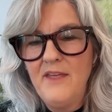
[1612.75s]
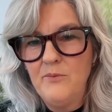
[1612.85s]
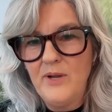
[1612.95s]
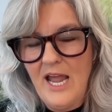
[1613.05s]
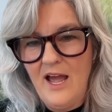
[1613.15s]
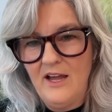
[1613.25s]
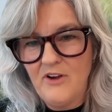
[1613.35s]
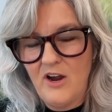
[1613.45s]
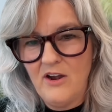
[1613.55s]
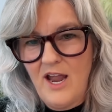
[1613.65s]
And then we
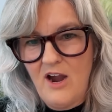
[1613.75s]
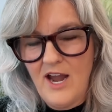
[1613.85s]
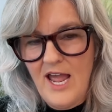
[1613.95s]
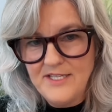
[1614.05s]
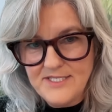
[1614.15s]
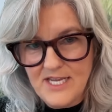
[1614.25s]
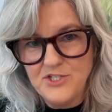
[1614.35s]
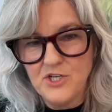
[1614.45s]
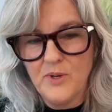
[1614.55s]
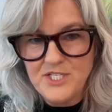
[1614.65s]
have our, our
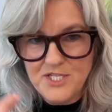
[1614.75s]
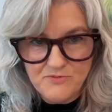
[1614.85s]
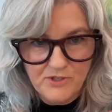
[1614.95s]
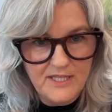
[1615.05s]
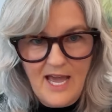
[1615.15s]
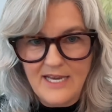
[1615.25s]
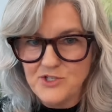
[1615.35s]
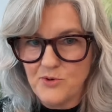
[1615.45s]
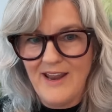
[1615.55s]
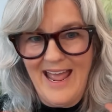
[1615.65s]
head center, which is really
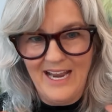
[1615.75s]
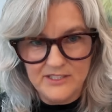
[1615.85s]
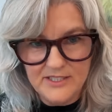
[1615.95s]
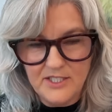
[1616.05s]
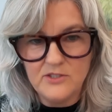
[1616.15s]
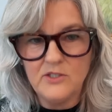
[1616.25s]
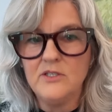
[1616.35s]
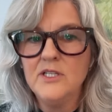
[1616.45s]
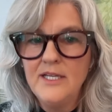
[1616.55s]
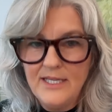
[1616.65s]
that sort of
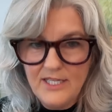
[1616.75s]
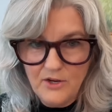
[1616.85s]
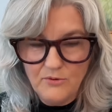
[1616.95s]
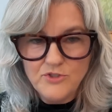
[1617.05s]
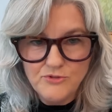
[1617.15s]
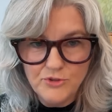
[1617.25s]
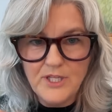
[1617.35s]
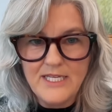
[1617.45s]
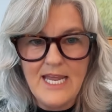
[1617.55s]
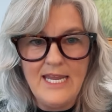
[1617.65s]
analytical, you know,
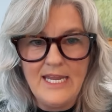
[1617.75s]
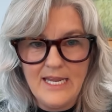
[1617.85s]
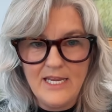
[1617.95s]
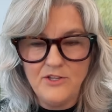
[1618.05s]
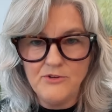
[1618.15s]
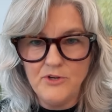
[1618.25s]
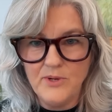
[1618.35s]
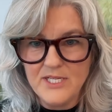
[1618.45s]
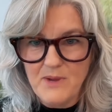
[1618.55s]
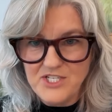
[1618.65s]
truly taking in
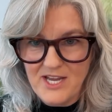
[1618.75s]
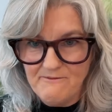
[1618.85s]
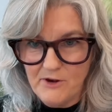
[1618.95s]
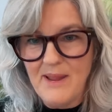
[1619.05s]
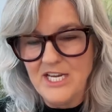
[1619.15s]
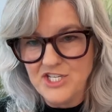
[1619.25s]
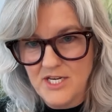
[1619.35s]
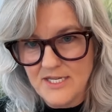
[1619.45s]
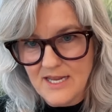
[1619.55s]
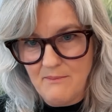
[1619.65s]
through as much
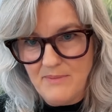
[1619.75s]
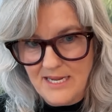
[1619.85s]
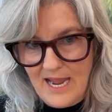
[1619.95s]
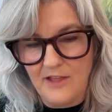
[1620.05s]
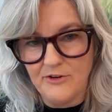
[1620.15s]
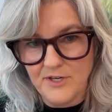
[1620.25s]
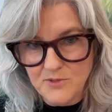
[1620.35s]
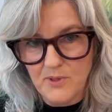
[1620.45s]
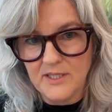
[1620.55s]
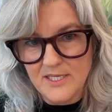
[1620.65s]
information as can be
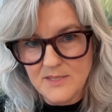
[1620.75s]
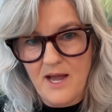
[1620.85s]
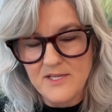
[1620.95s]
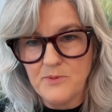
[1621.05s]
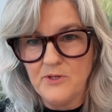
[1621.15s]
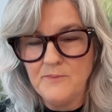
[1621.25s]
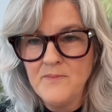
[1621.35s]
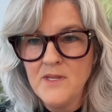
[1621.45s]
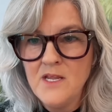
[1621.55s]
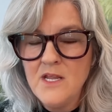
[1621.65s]
gathered as quickly as
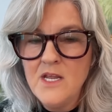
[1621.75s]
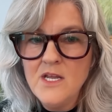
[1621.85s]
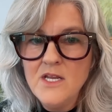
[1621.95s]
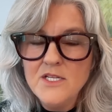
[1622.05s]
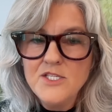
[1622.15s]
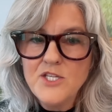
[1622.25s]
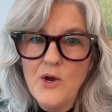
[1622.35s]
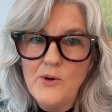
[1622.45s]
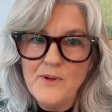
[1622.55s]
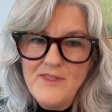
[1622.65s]
possible.
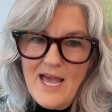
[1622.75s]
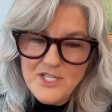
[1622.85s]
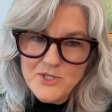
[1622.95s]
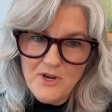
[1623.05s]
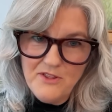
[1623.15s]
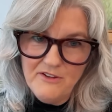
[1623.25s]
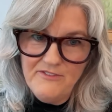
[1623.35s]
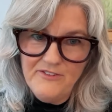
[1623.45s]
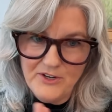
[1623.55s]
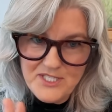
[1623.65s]
So that's sort
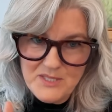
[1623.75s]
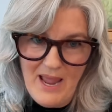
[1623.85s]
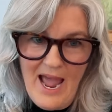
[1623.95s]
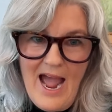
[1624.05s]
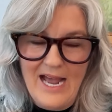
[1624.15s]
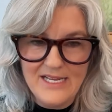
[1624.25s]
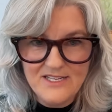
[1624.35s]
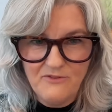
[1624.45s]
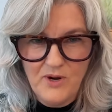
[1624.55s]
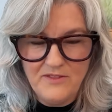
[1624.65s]
of the first
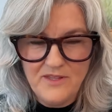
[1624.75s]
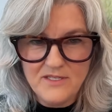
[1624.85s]
pass